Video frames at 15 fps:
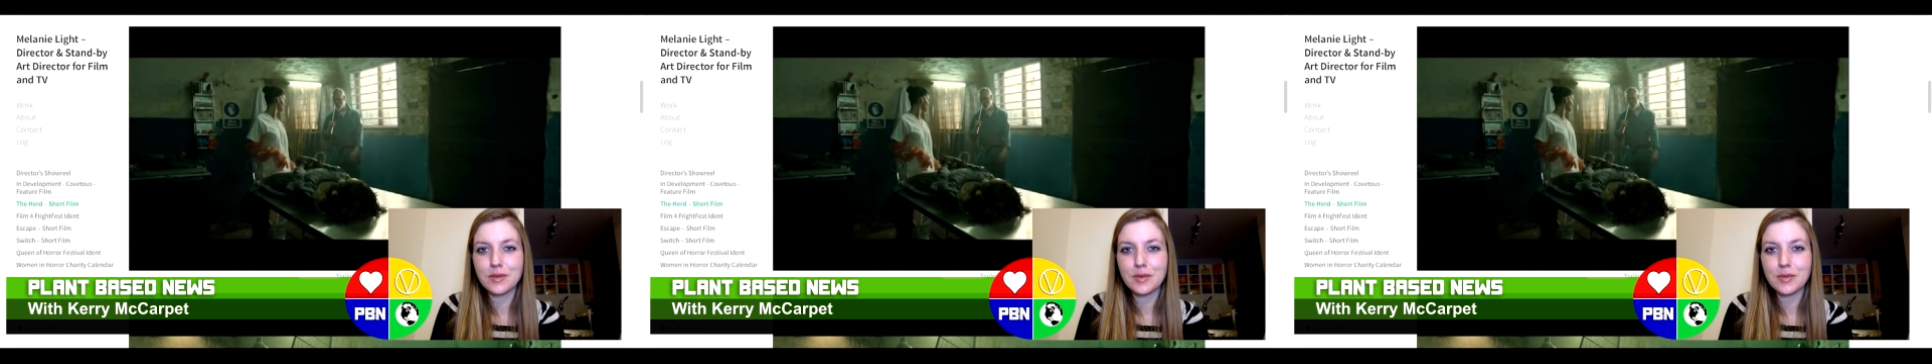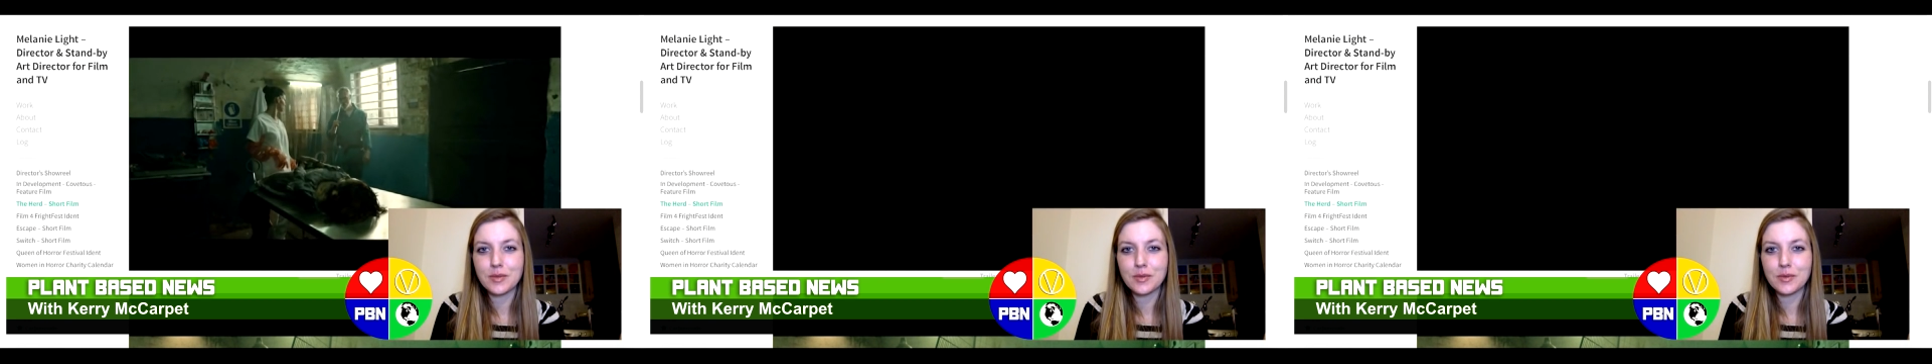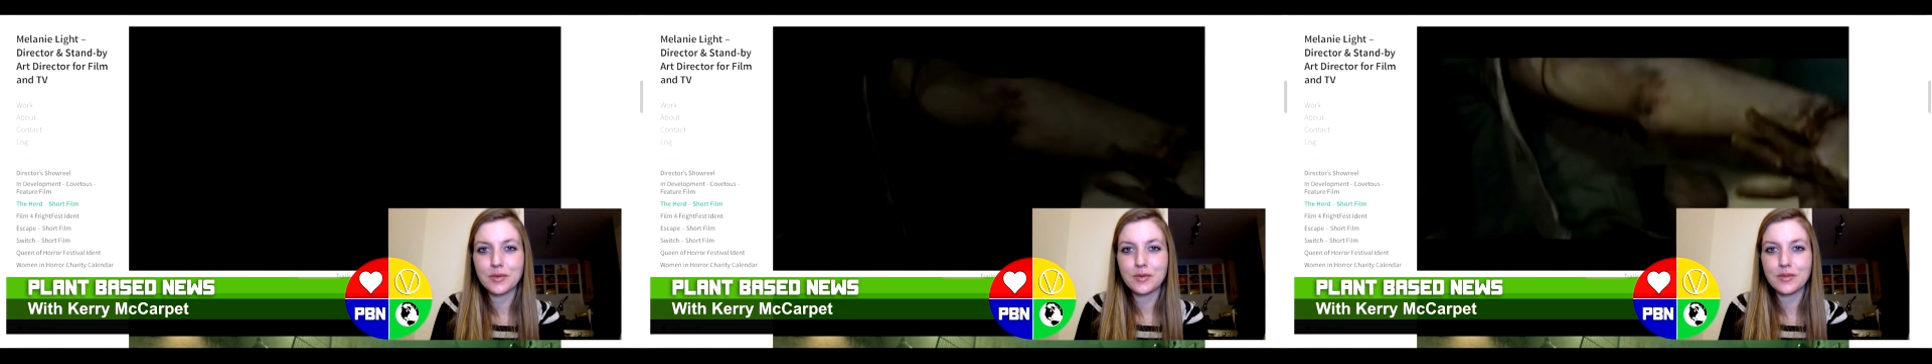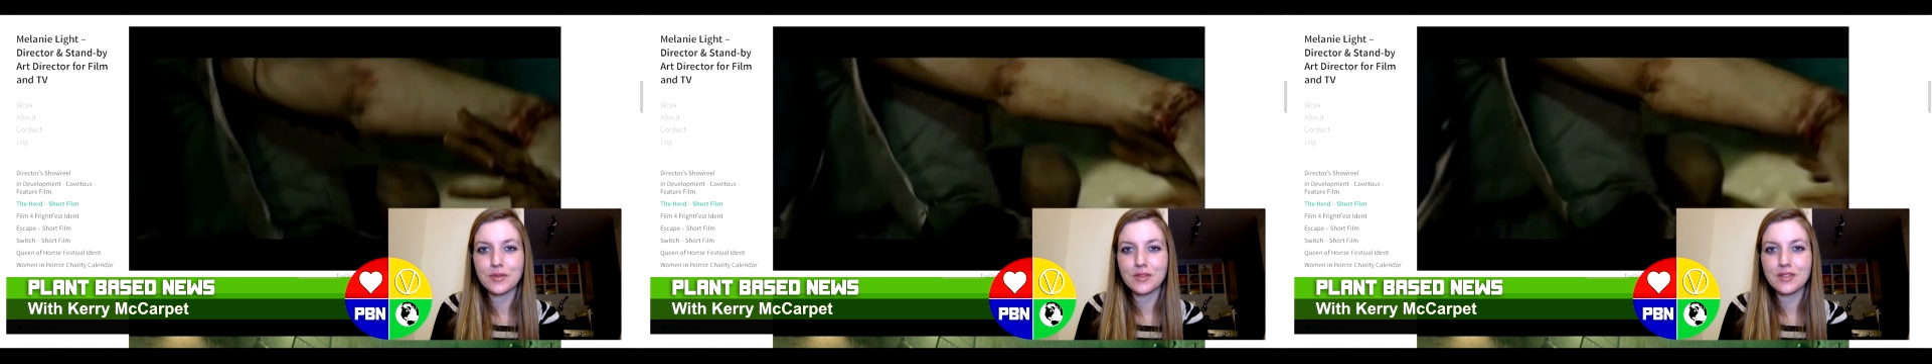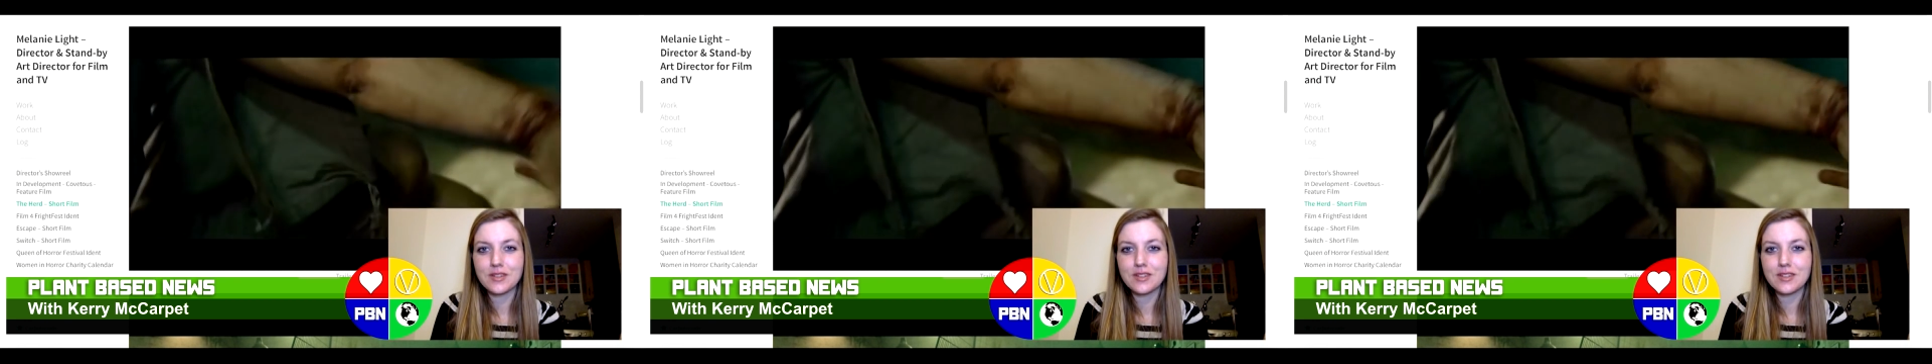people
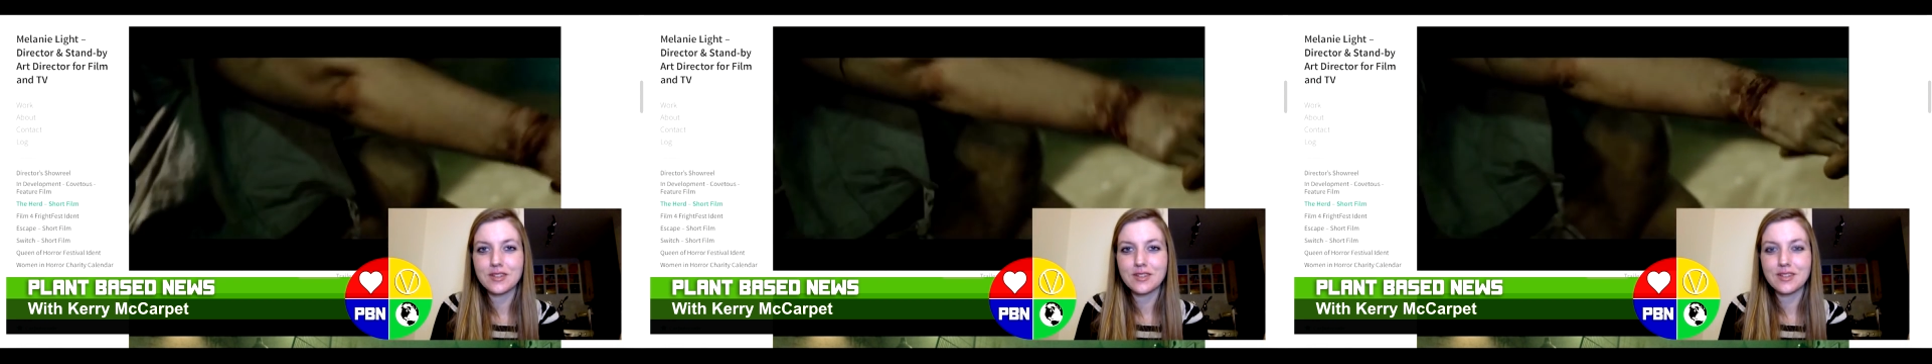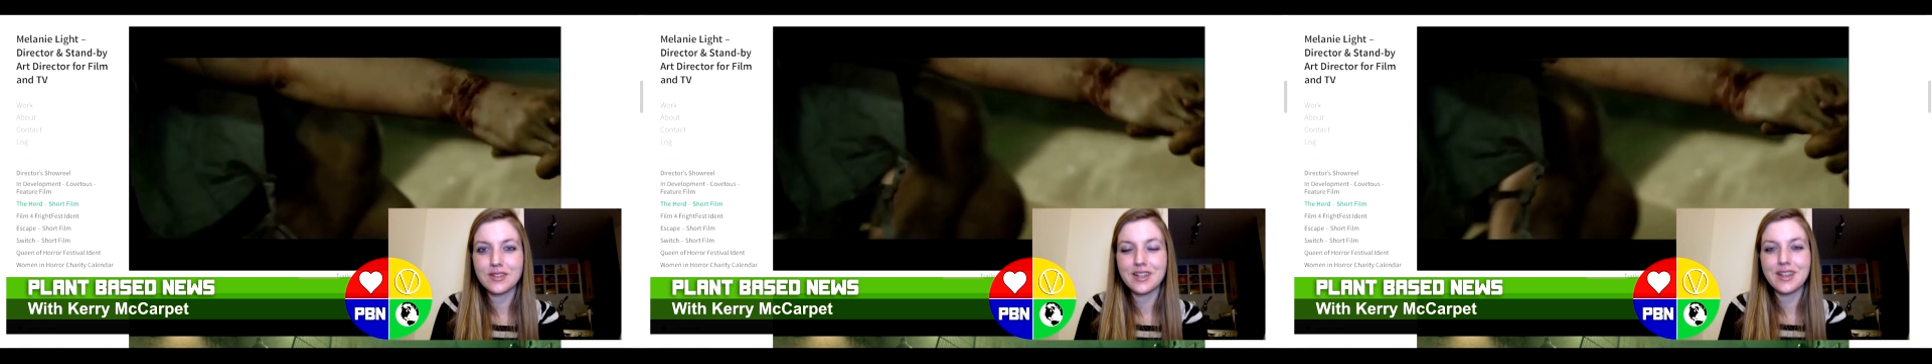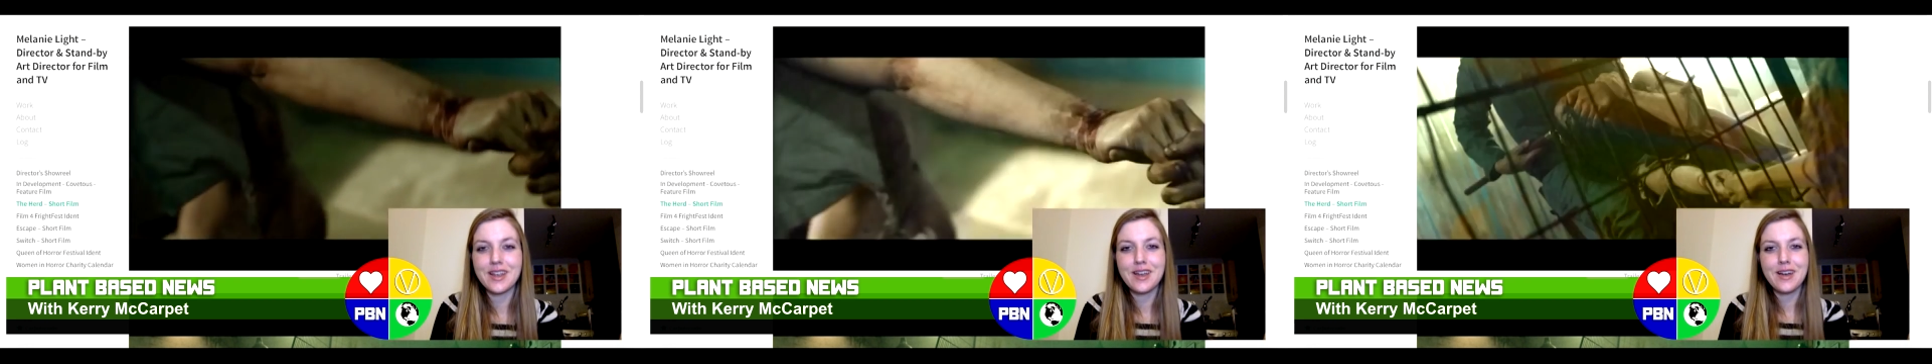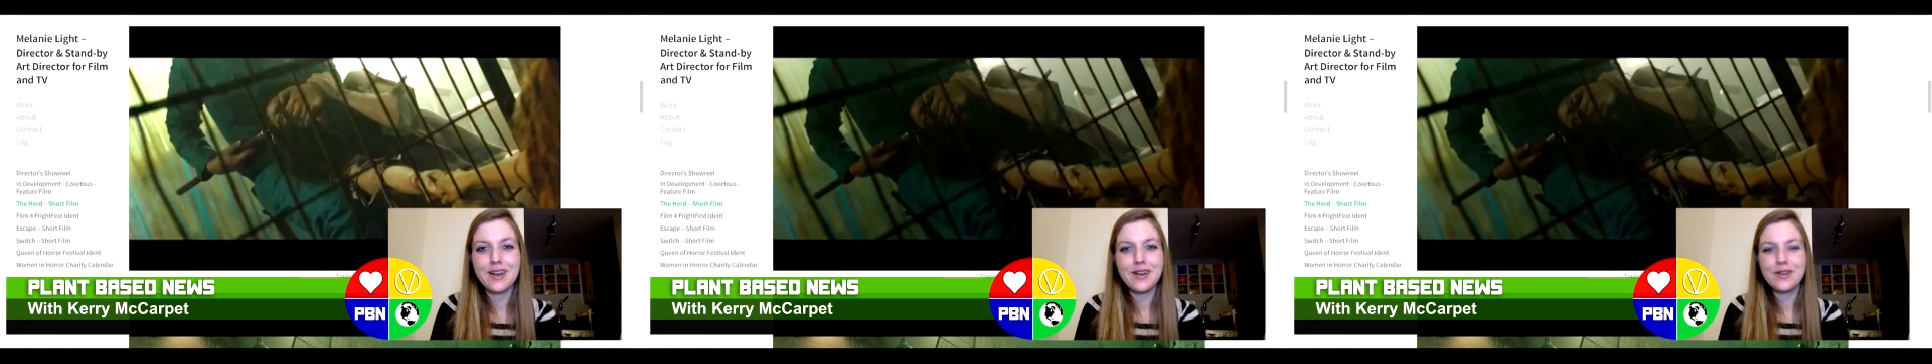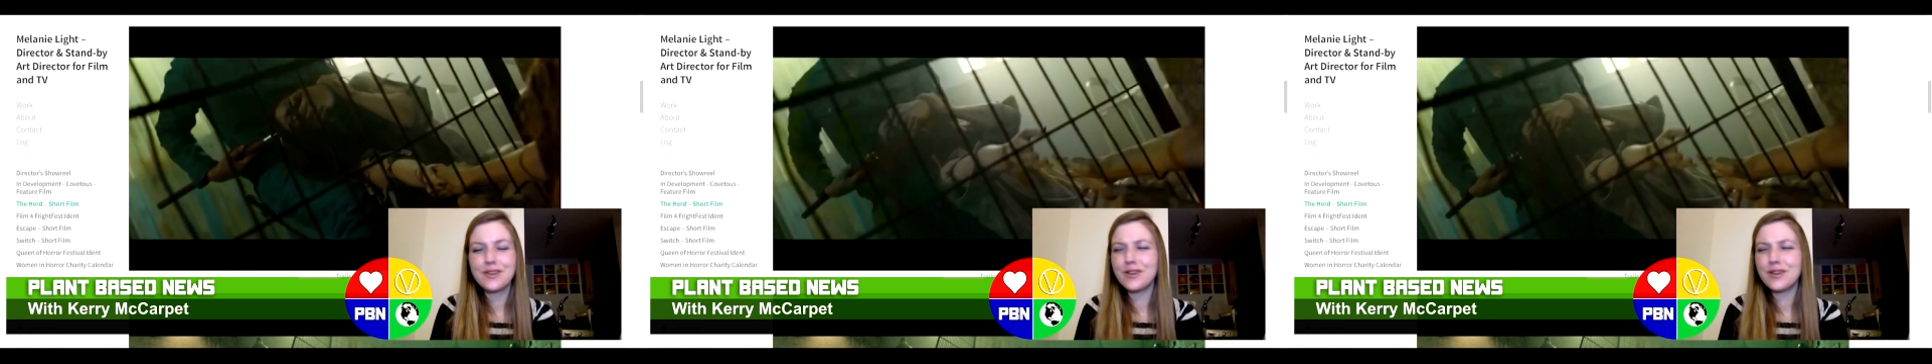all like,
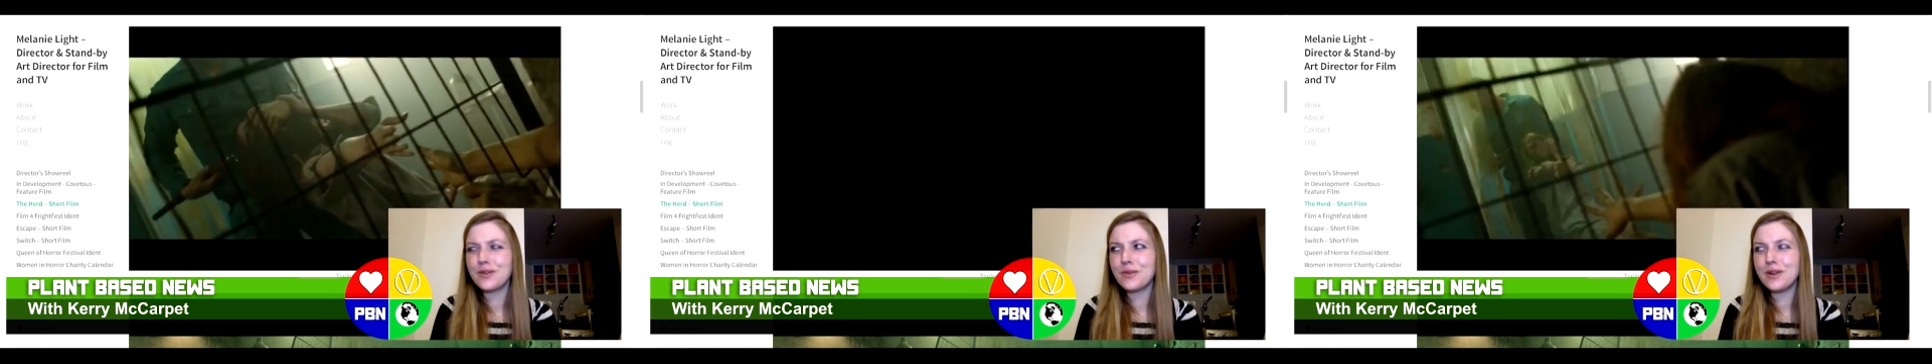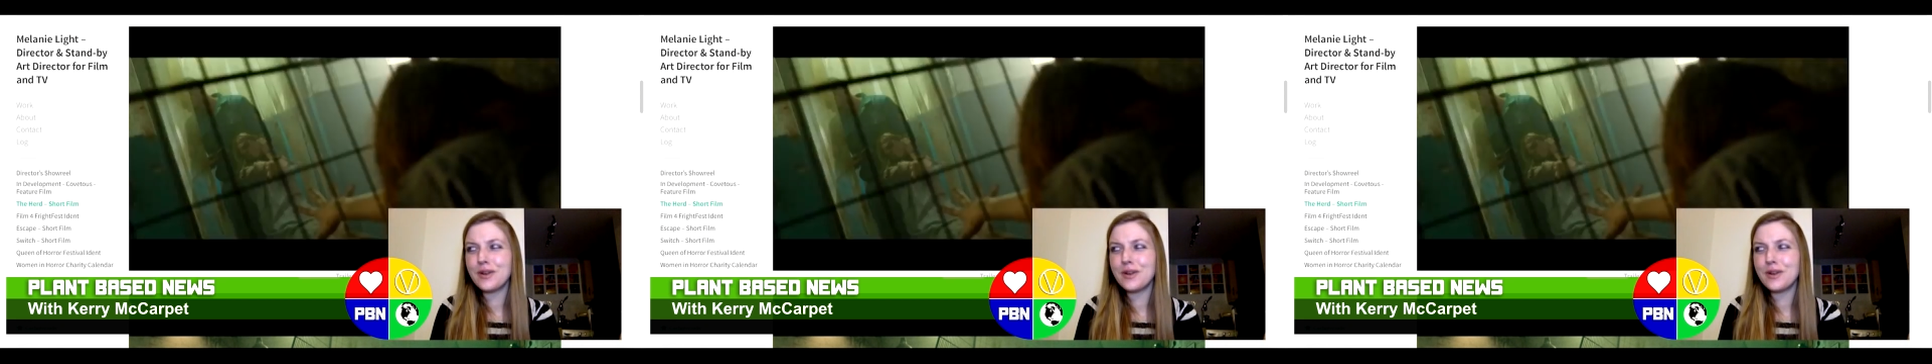oh God,